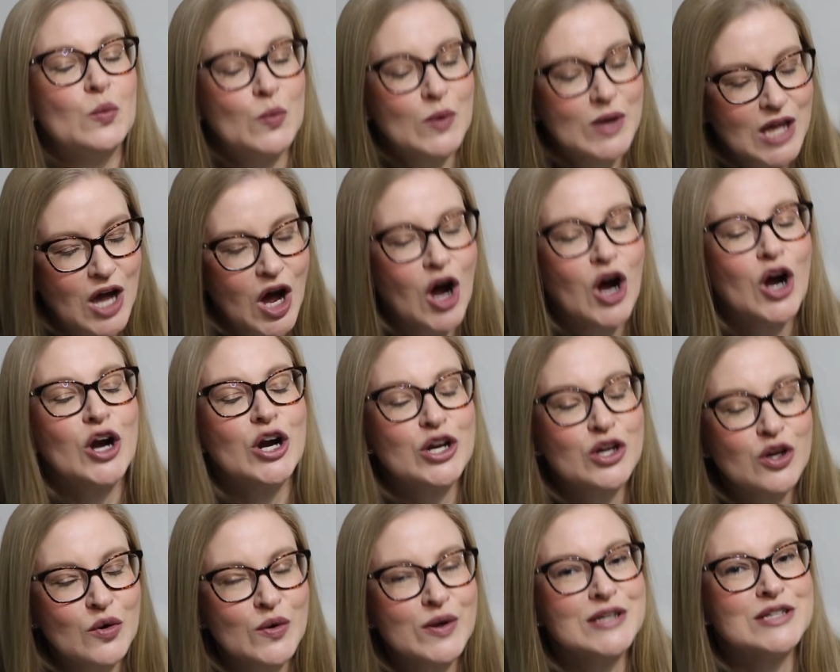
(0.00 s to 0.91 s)
We are
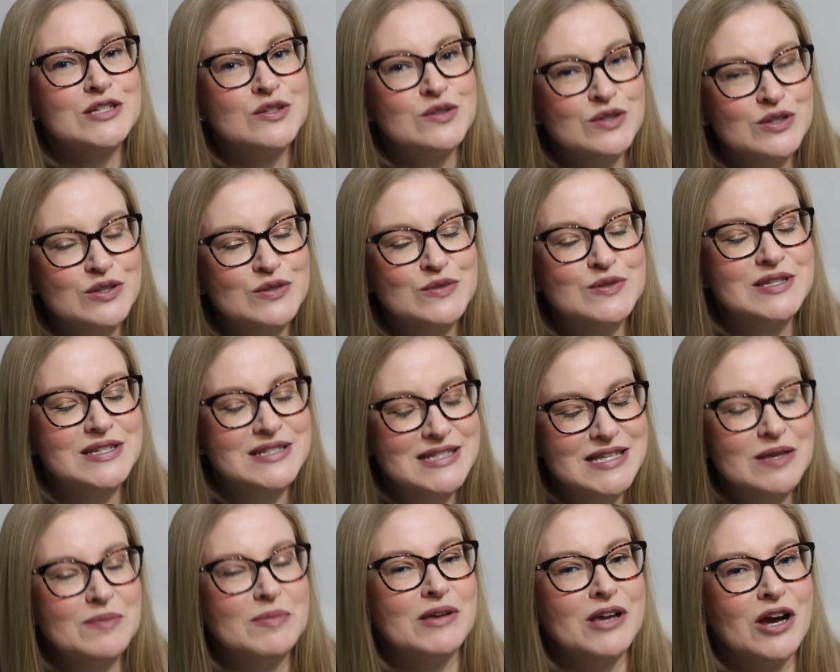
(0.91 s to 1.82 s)
going to use a
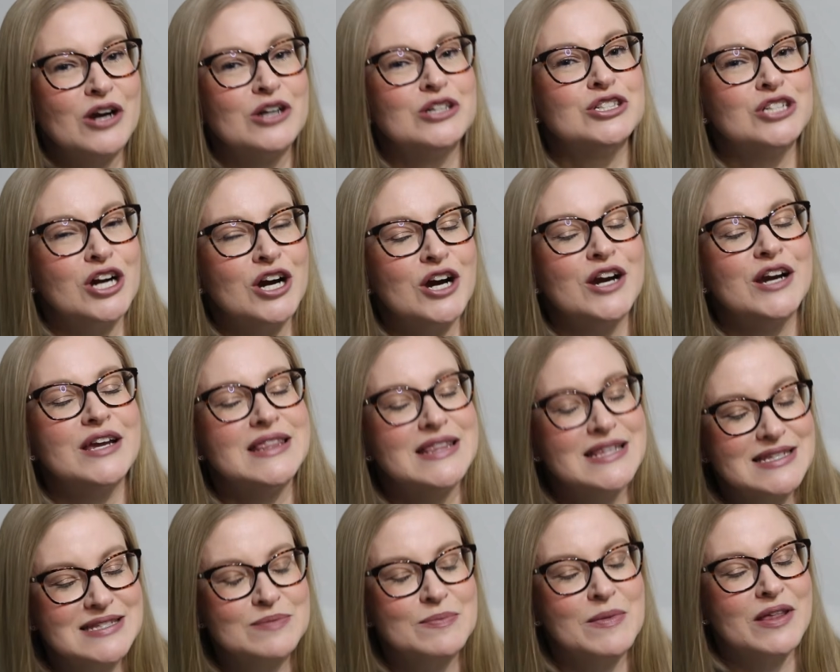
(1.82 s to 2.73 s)
TBR jar
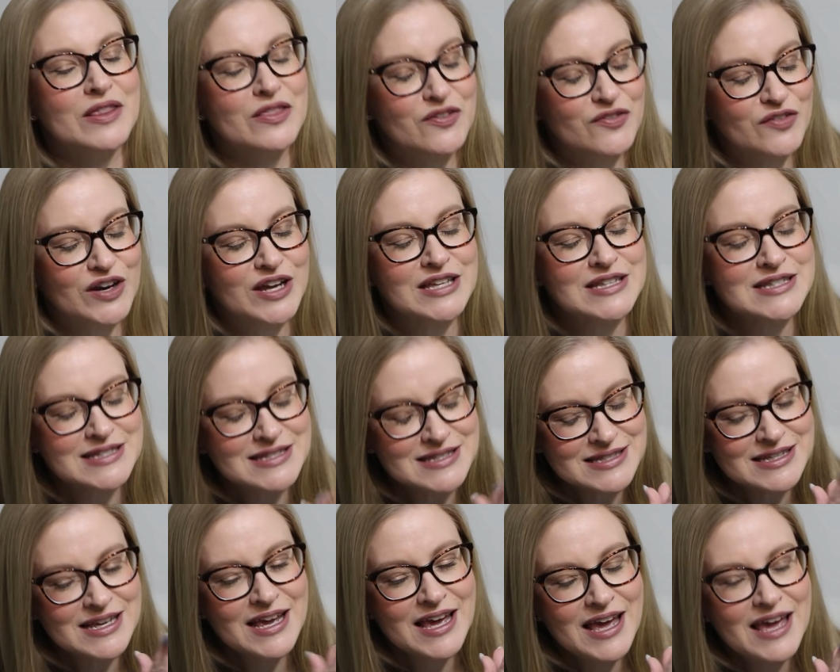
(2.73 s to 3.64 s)
this month, friends.
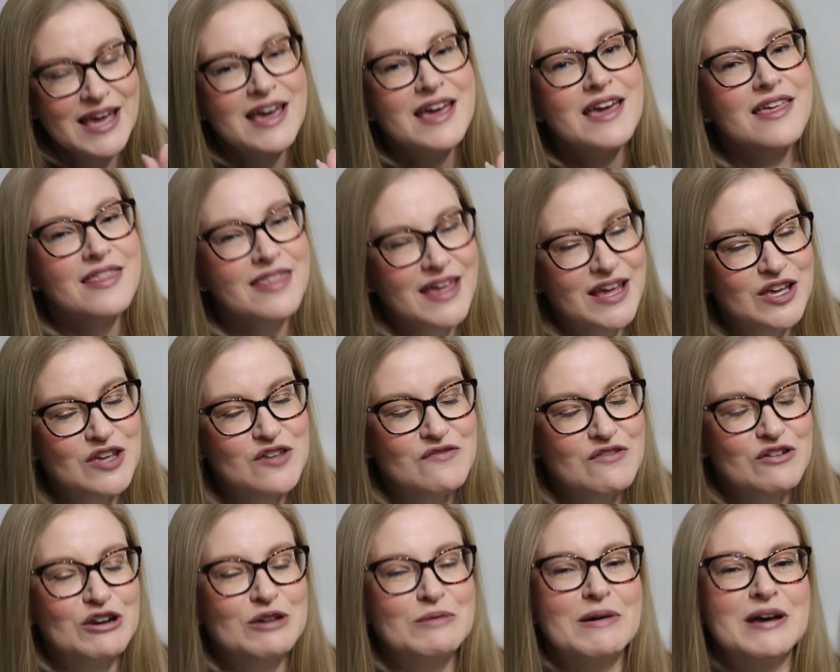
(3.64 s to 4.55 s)
Thank you
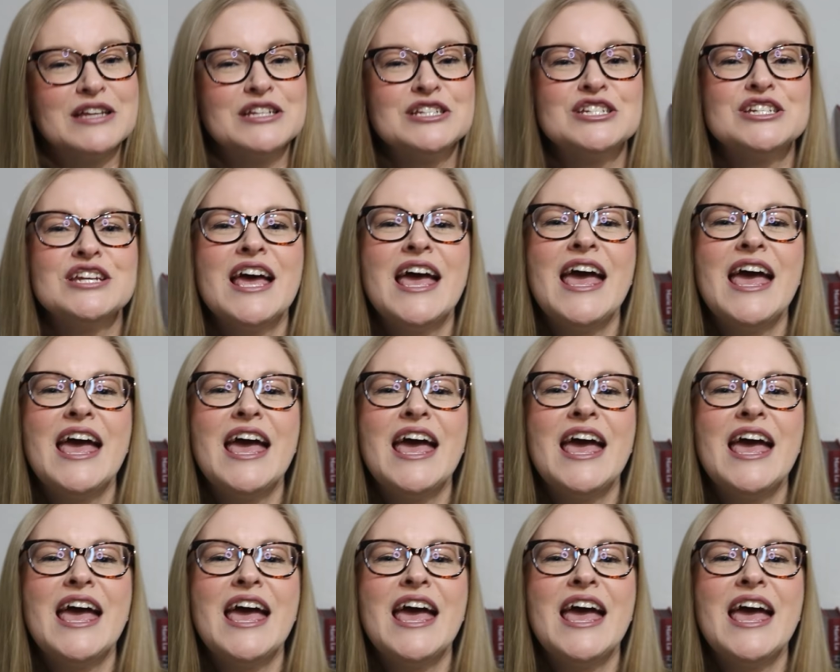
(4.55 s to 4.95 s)
very much.